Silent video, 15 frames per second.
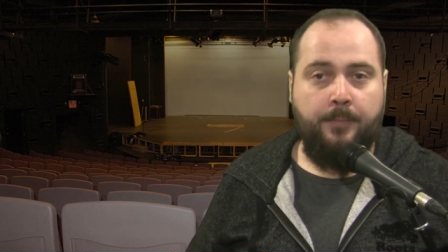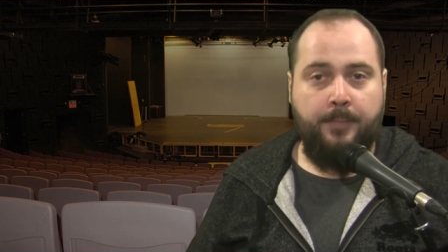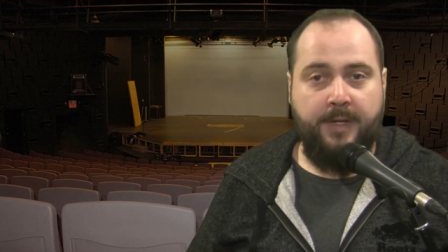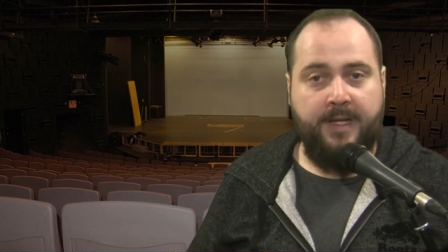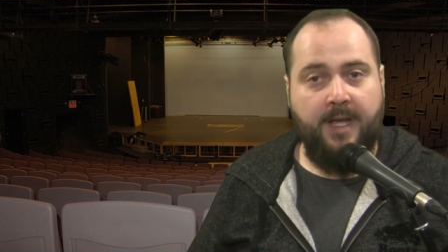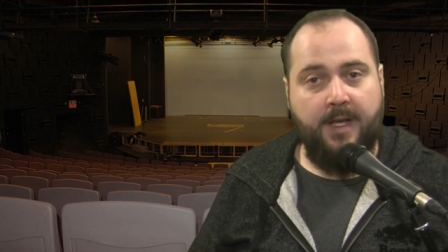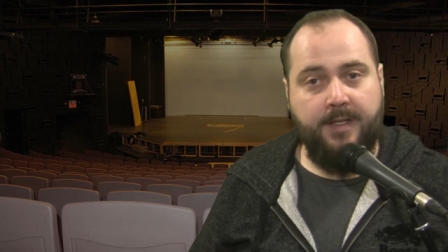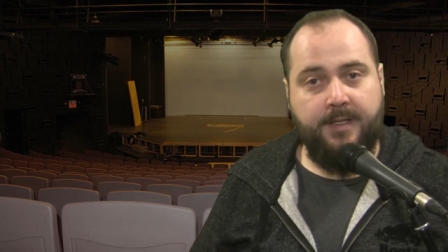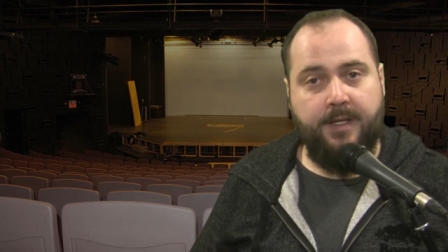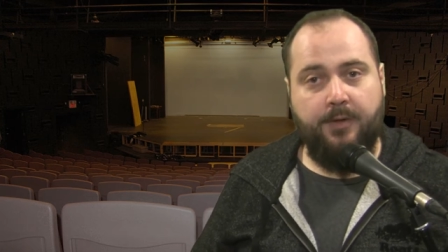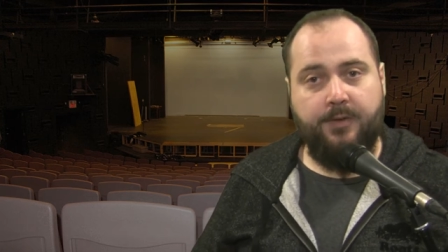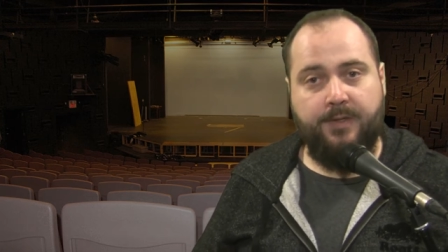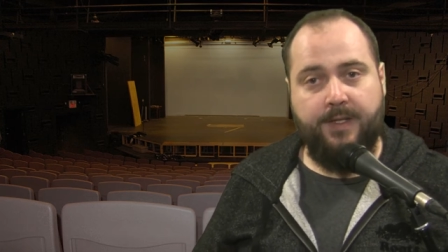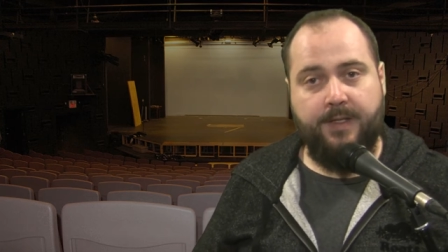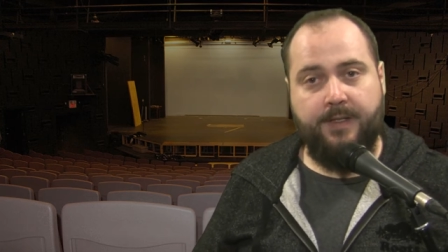Because
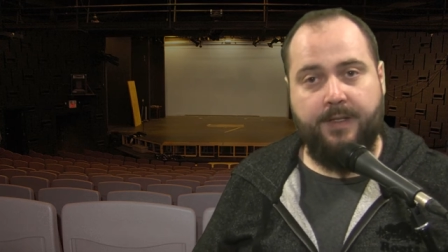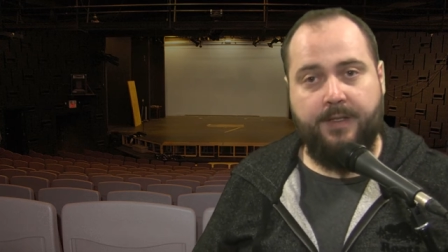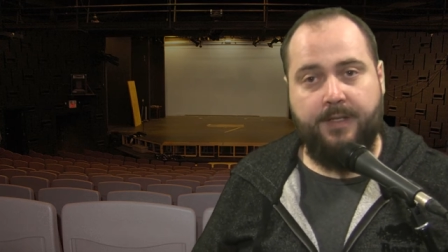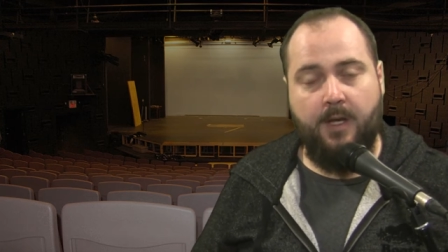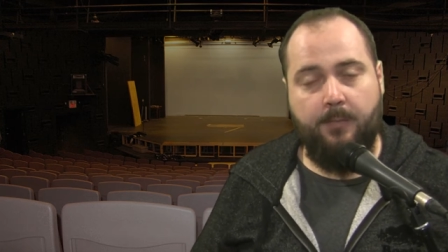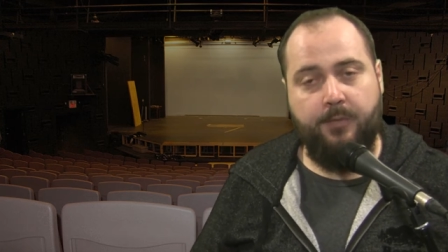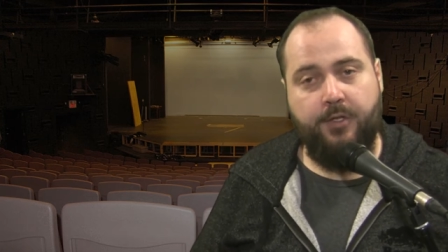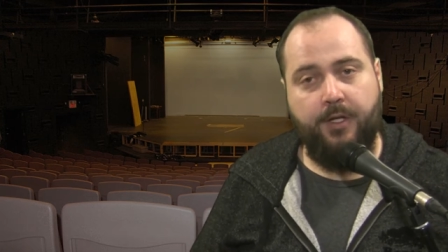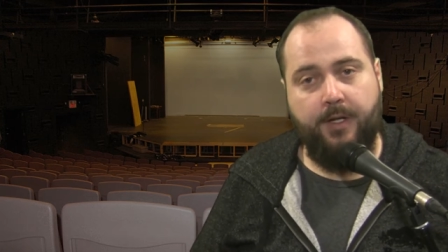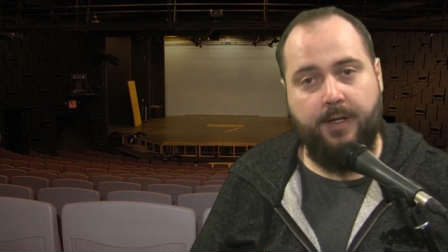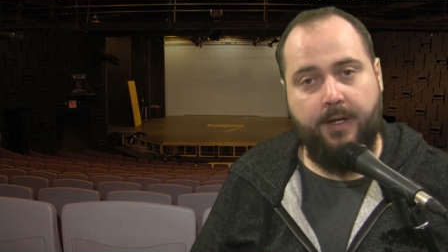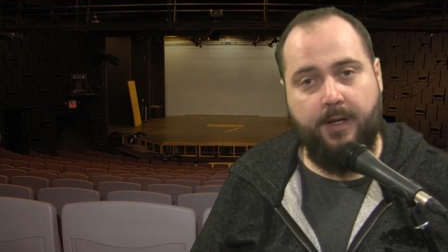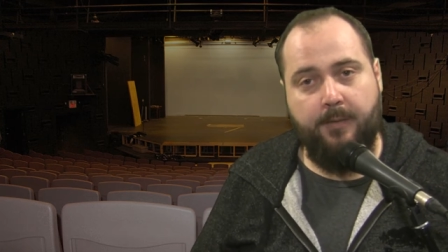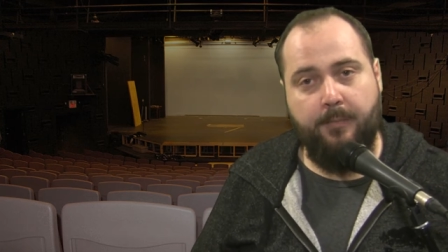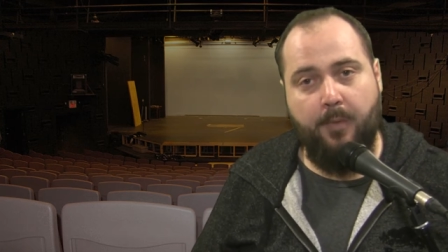there's this
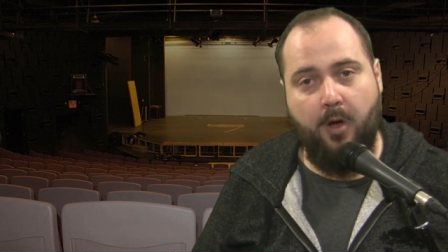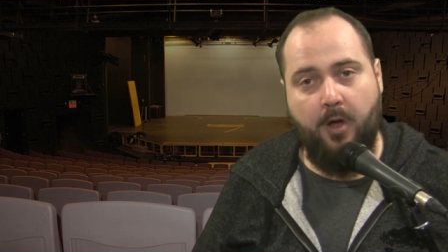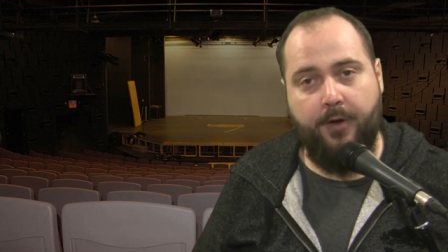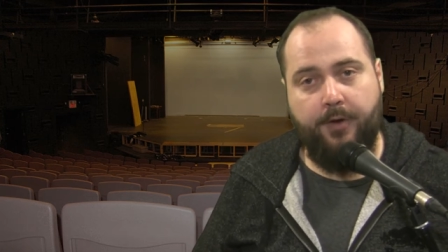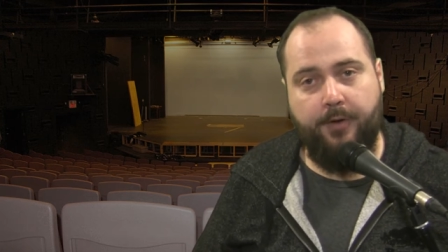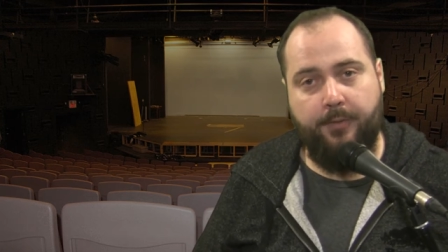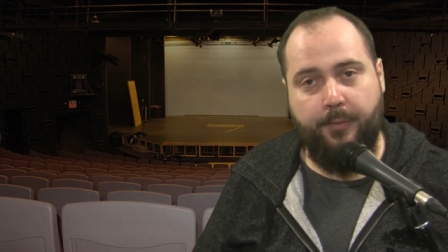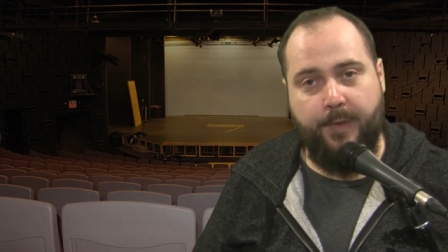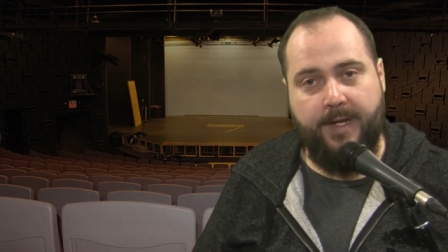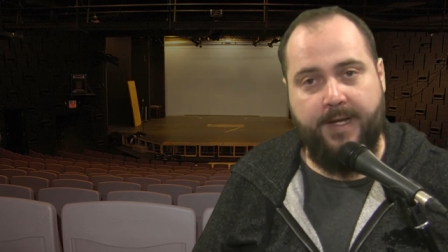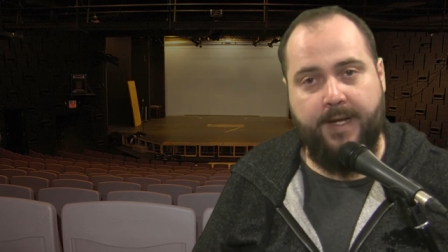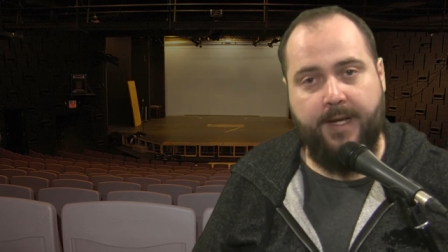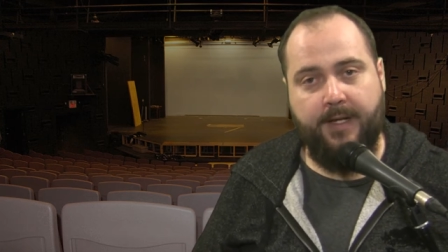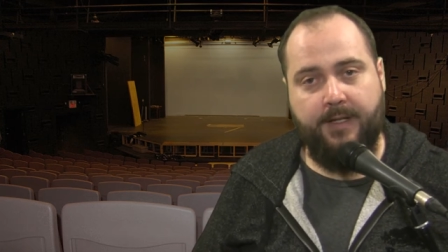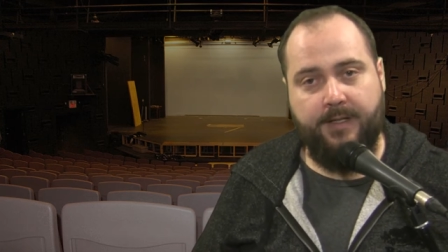assumption in modern
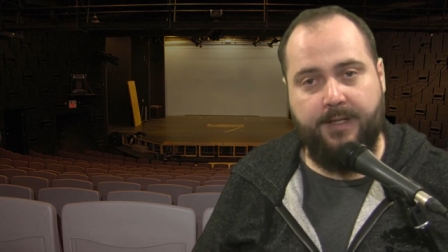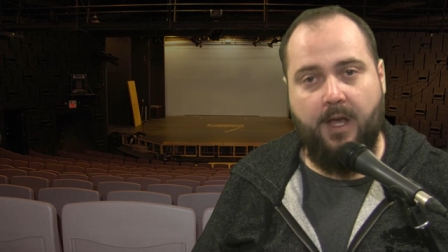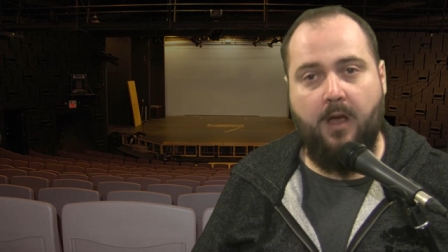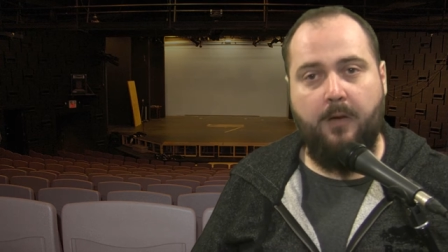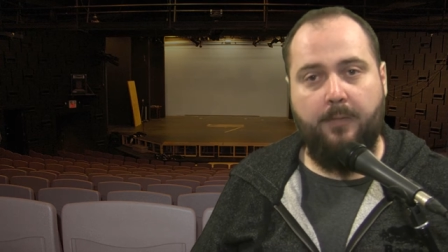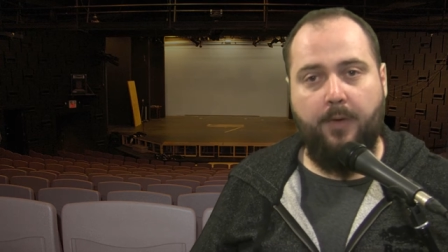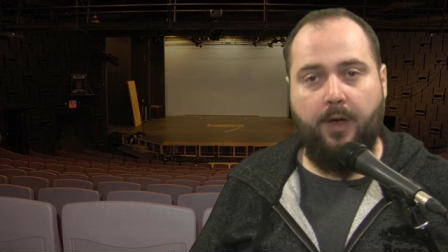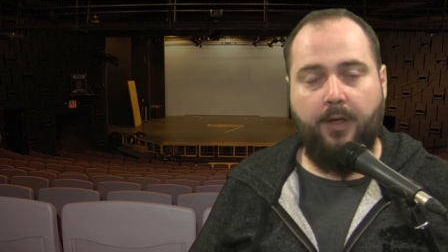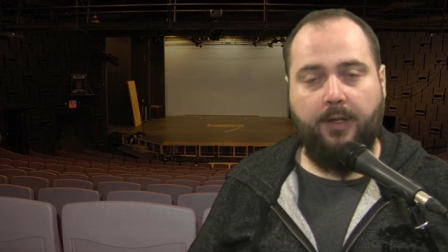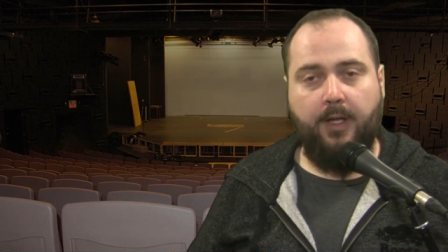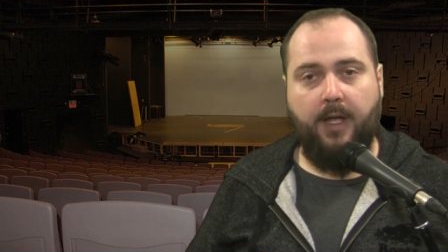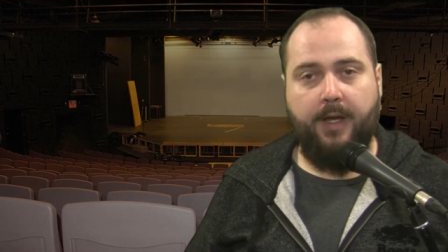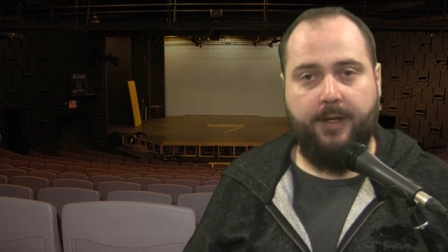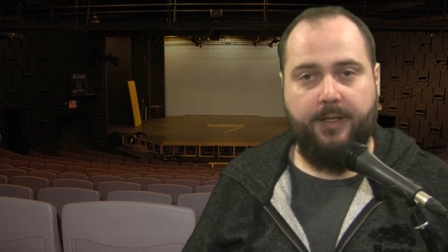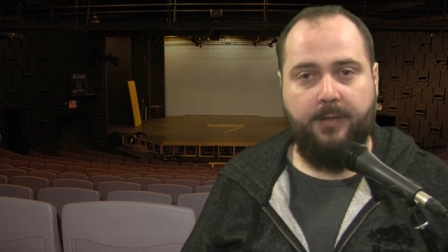readings of
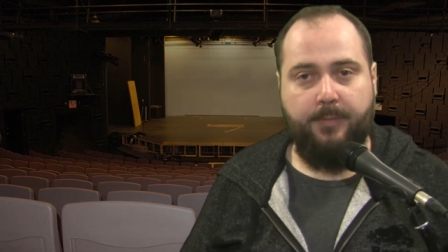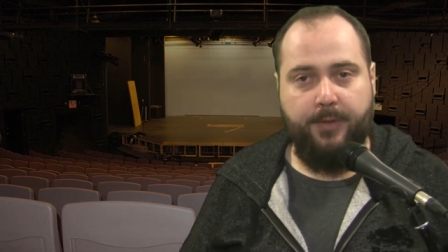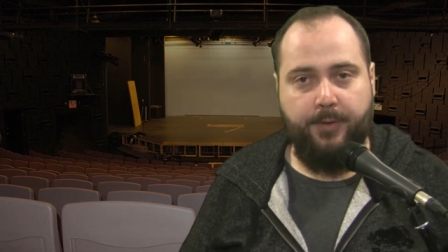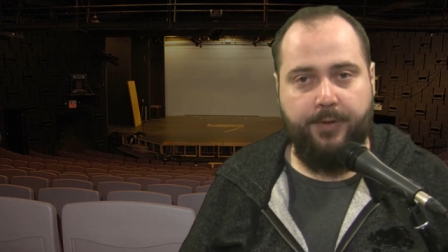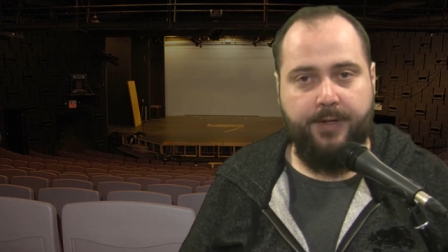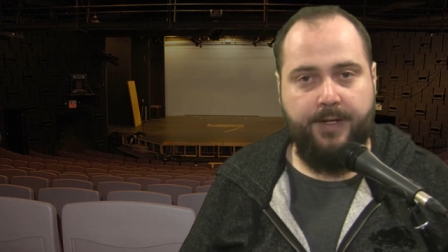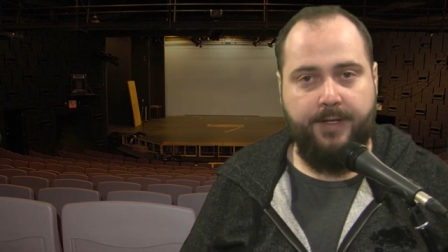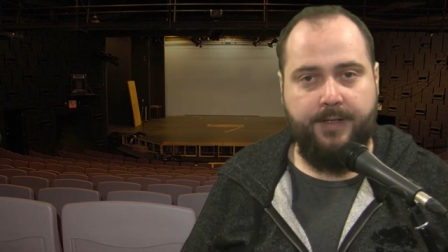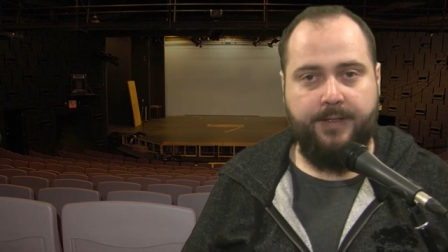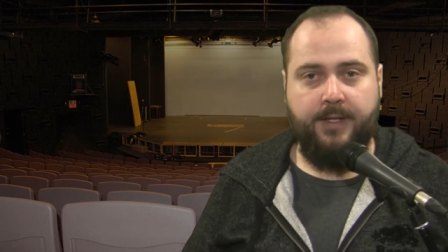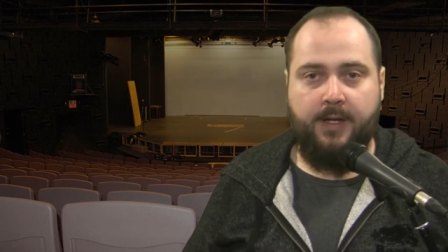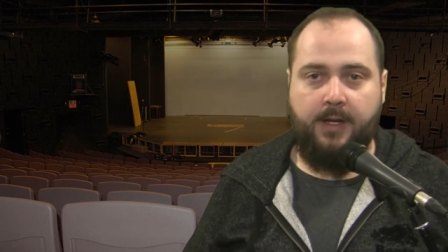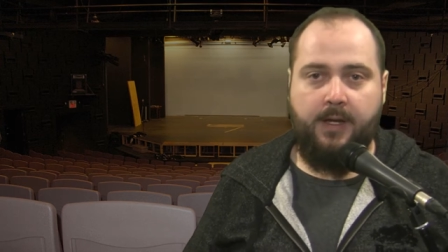online communities